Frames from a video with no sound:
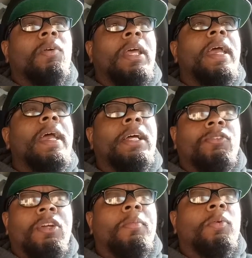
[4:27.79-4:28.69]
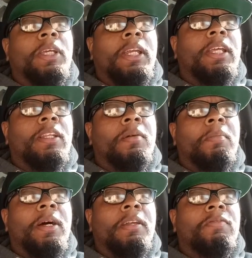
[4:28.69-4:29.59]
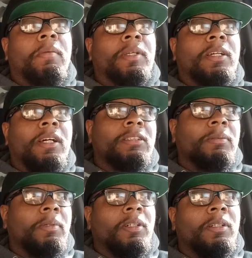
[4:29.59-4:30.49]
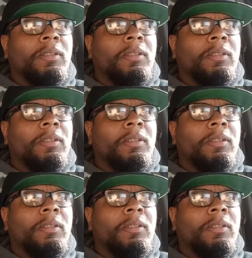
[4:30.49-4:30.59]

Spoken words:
They had trouble getting the money from the customer,